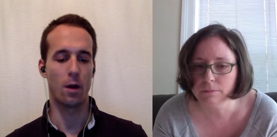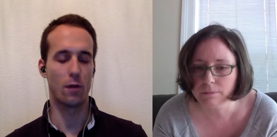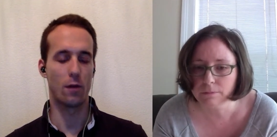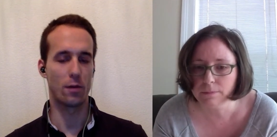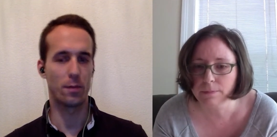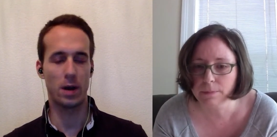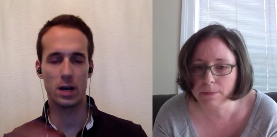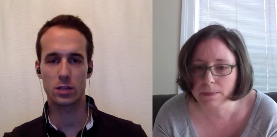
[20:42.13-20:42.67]

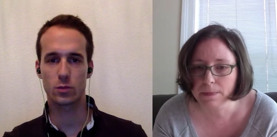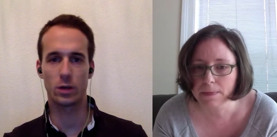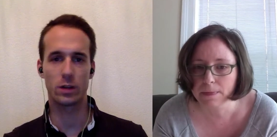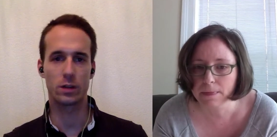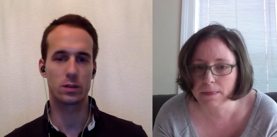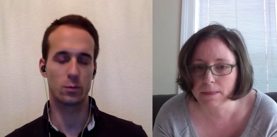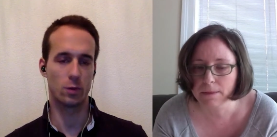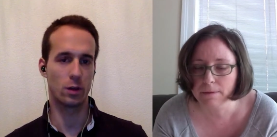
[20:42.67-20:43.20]
Speaker 1: over the past
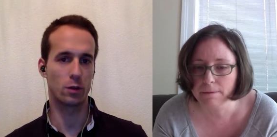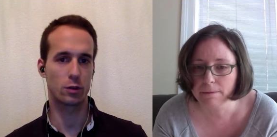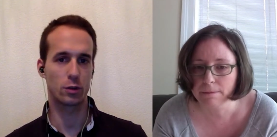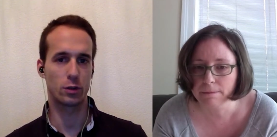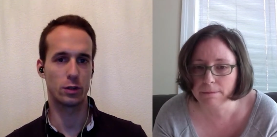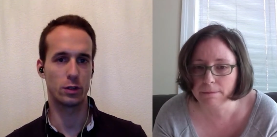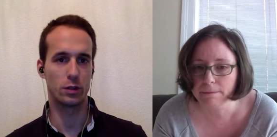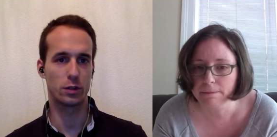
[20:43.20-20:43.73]
one one or
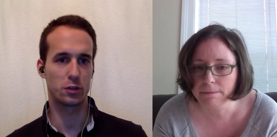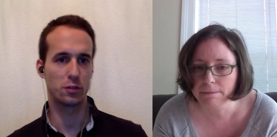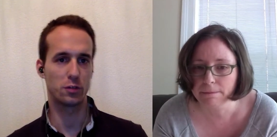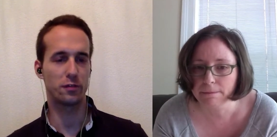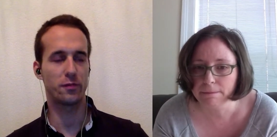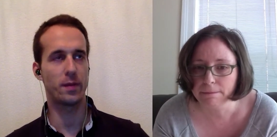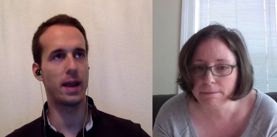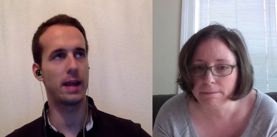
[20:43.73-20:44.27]
two years,
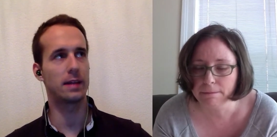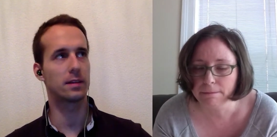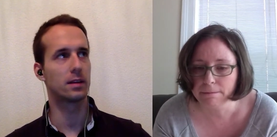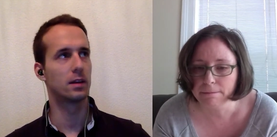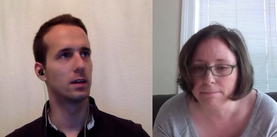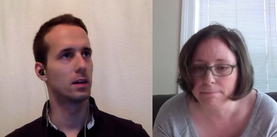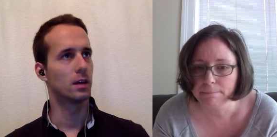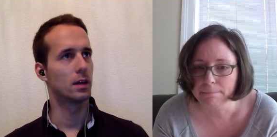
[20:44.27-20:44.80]
you've made
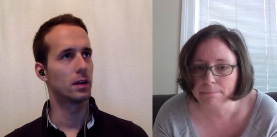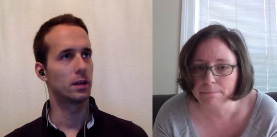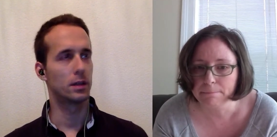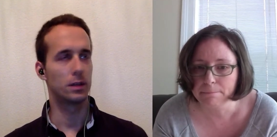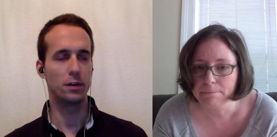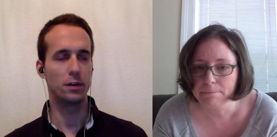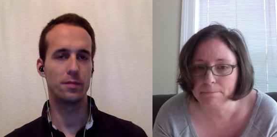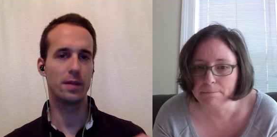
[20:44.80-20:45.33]

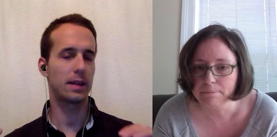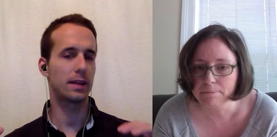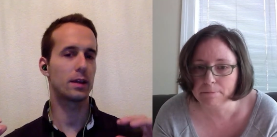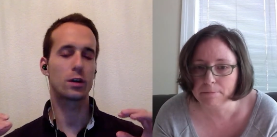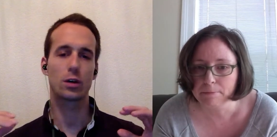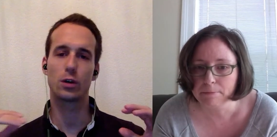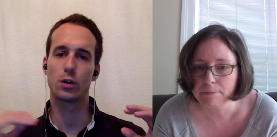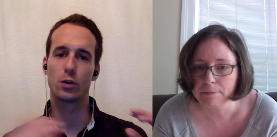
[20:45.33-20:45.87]
you've made
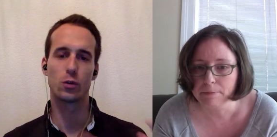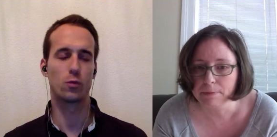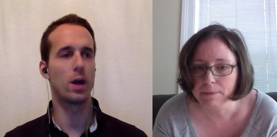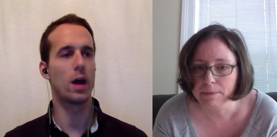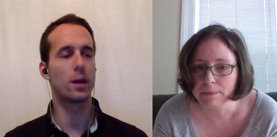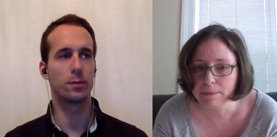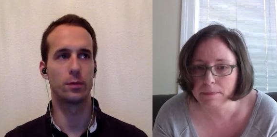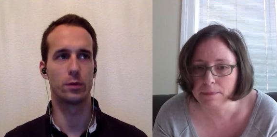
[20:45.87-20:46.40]

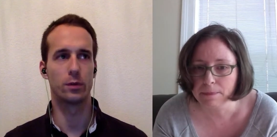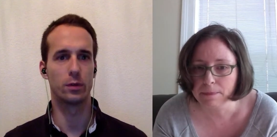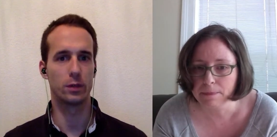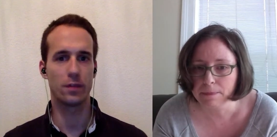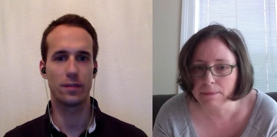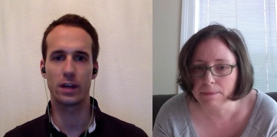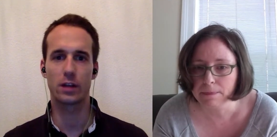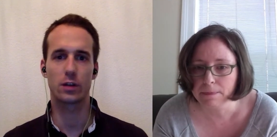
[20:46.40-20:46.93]
incredible.
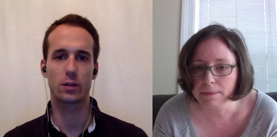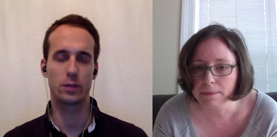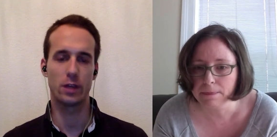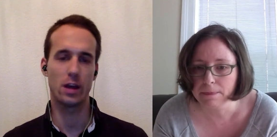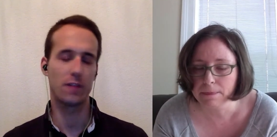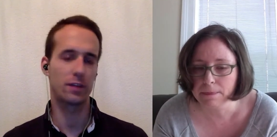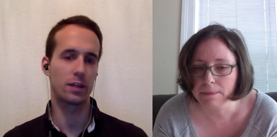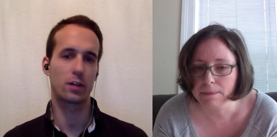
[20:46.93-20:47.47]
You've had,
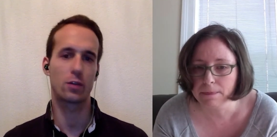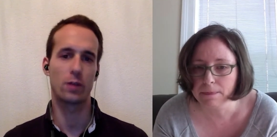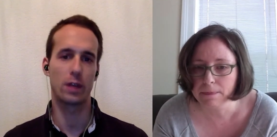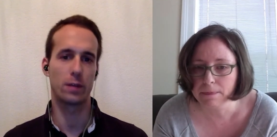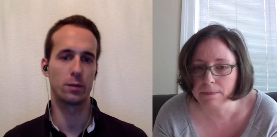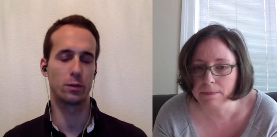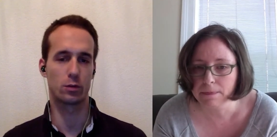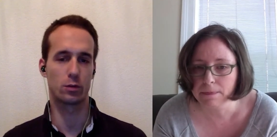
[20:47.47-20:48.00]
you have an
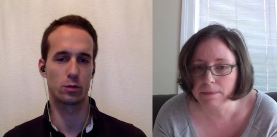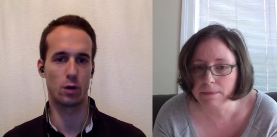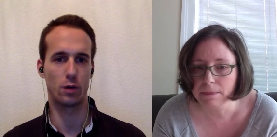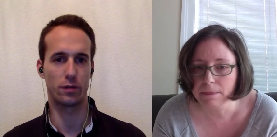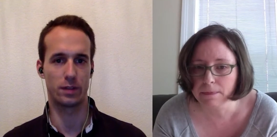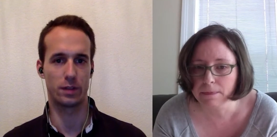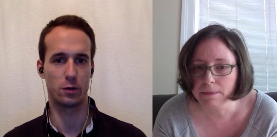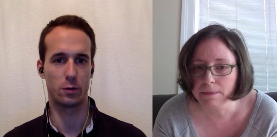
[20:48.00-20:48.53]
incredible
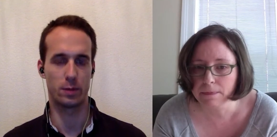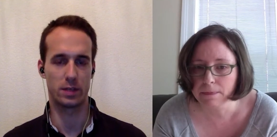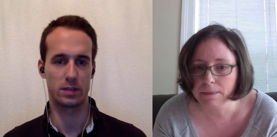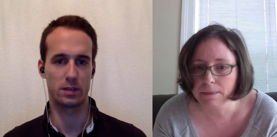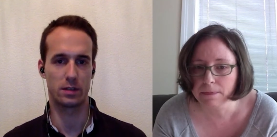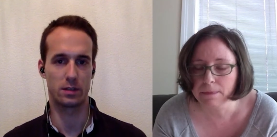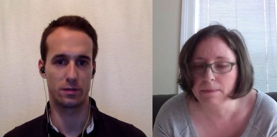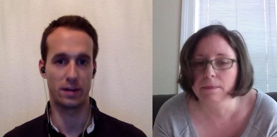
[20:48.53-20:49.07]
growth in your
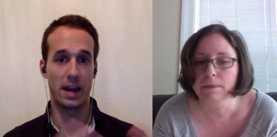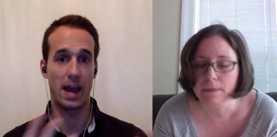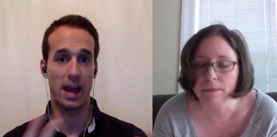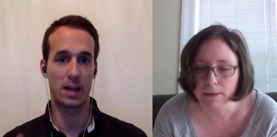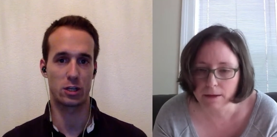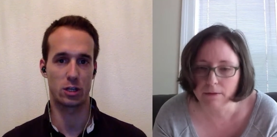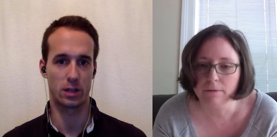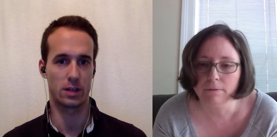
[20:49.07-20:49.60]
business
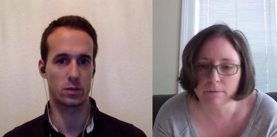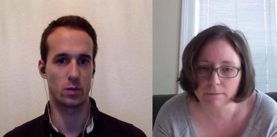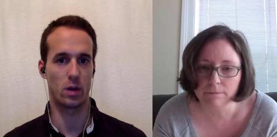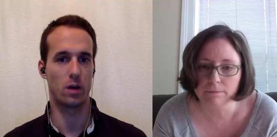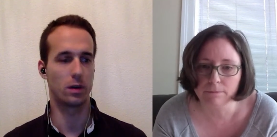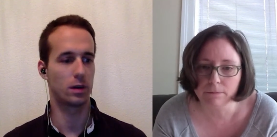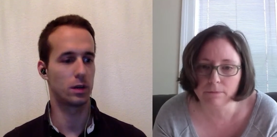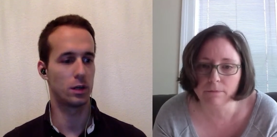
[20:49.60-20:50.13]
financially as
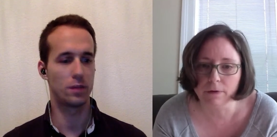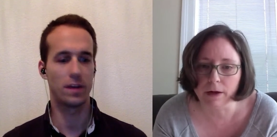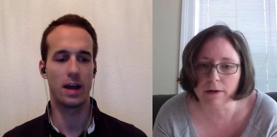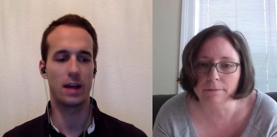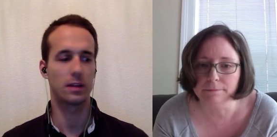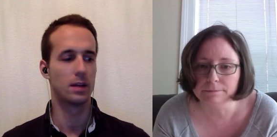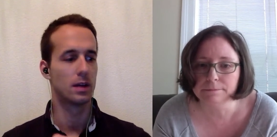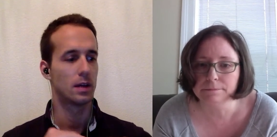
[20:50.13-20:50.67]
well. You've
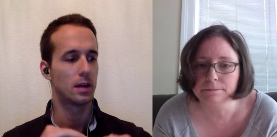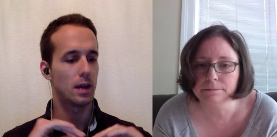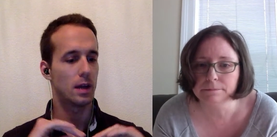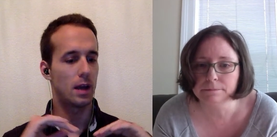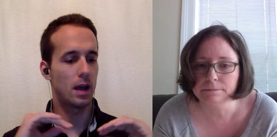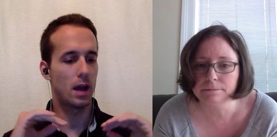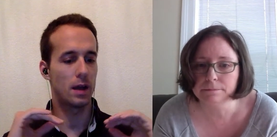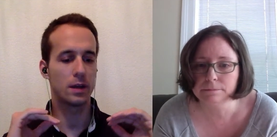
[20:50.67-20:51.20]
right. had
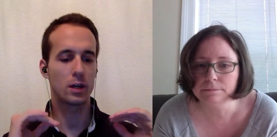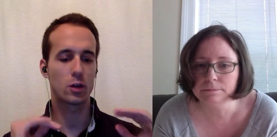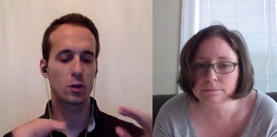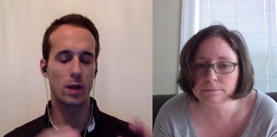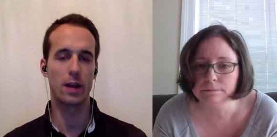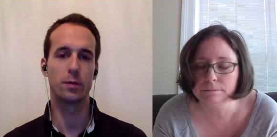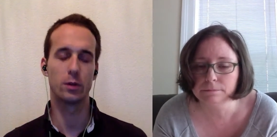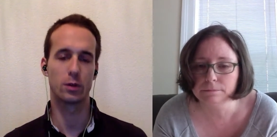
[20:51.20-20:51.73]
an
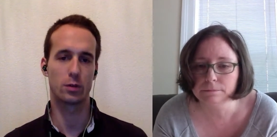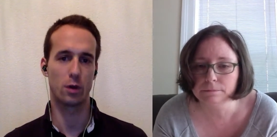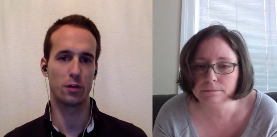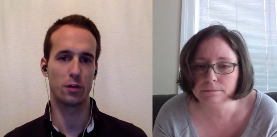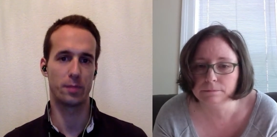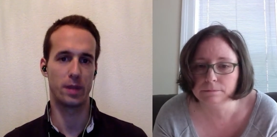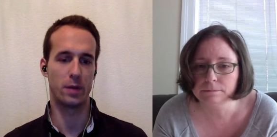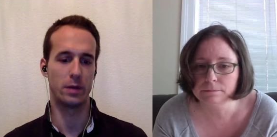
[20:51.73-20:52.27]
incredible
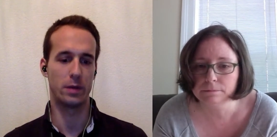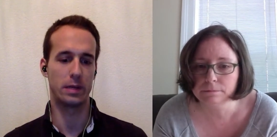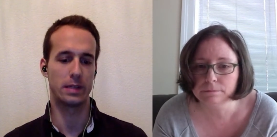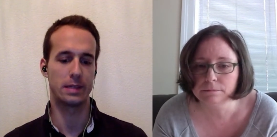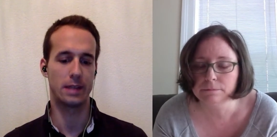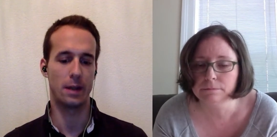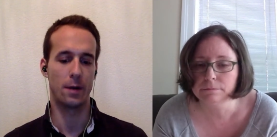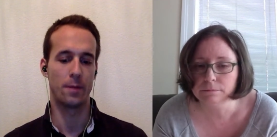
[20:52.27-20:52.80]
growth
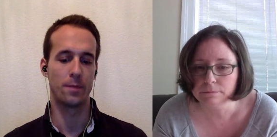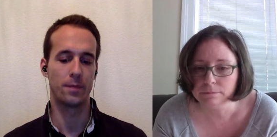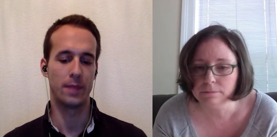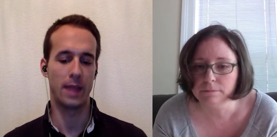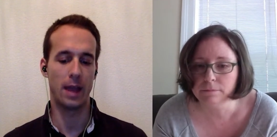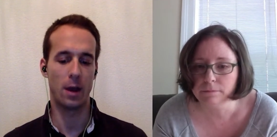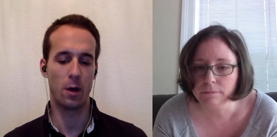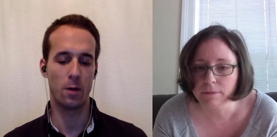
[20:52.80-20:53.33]
period there.
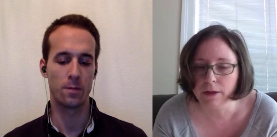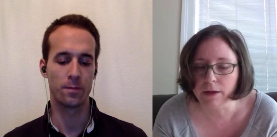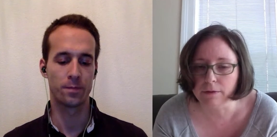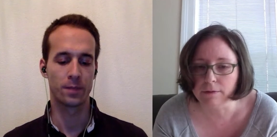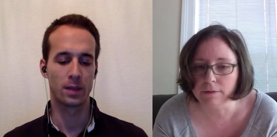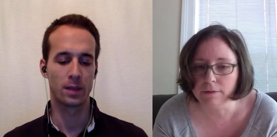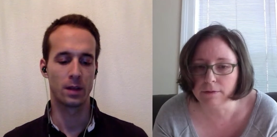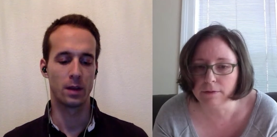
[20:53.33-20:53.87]
Now,
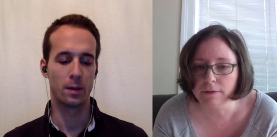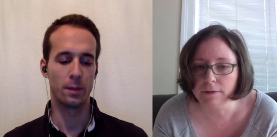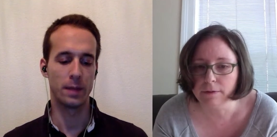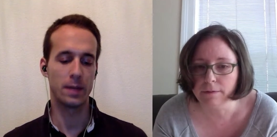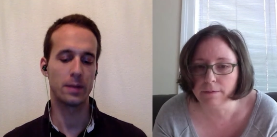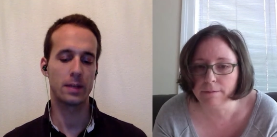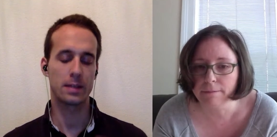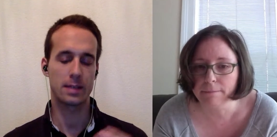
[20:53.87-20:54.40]
yes.
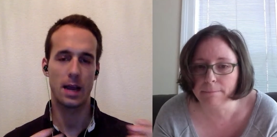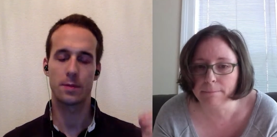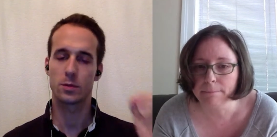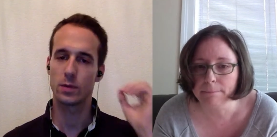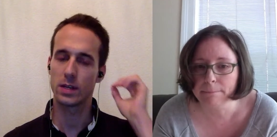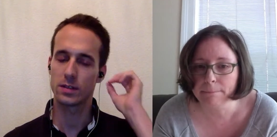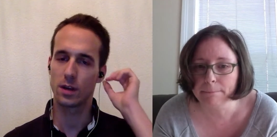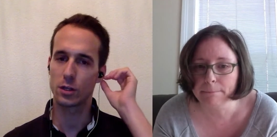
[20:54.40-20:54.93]
many many
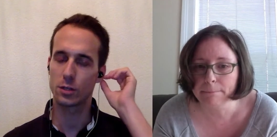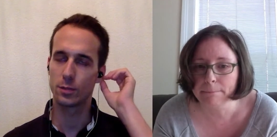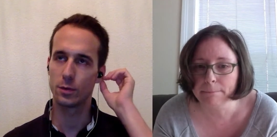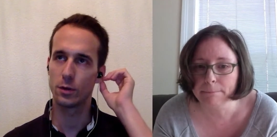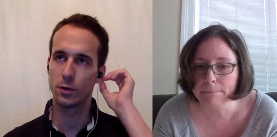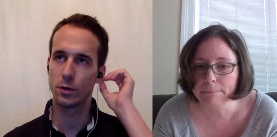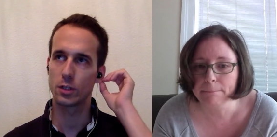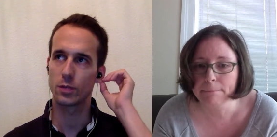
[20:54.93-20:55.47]
times we as
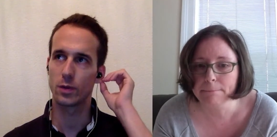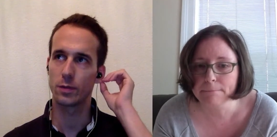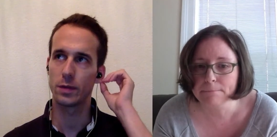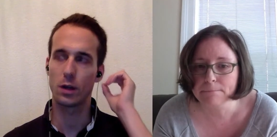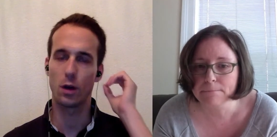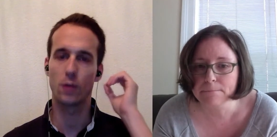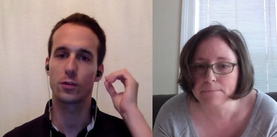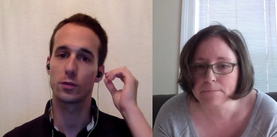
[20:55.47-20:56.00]
entrepreneurs, when
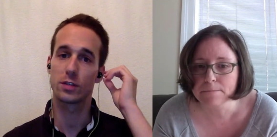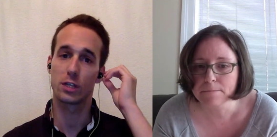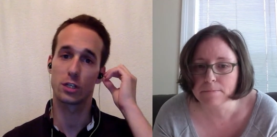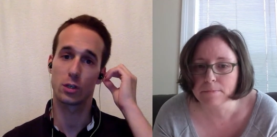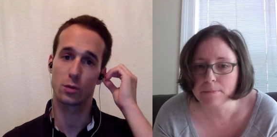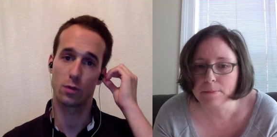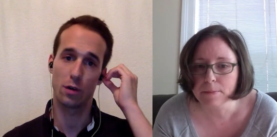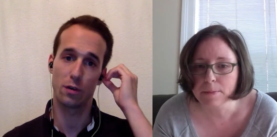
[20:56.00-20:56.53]
we go through
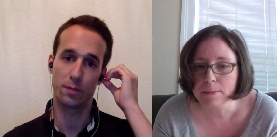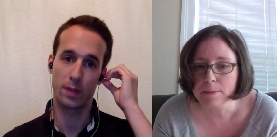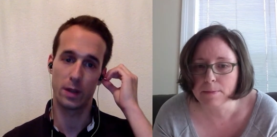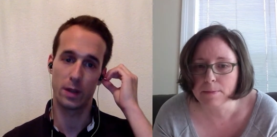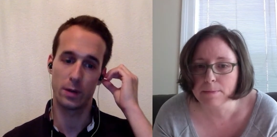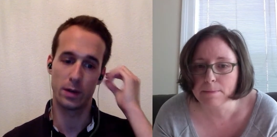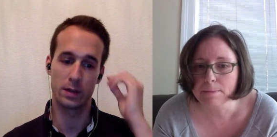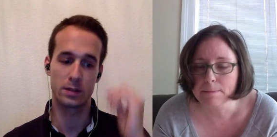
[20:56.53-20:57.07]
such a growth
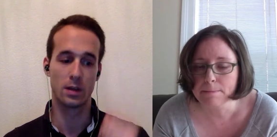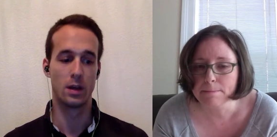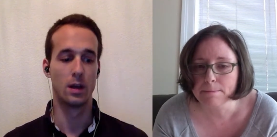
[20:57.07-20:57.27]
period,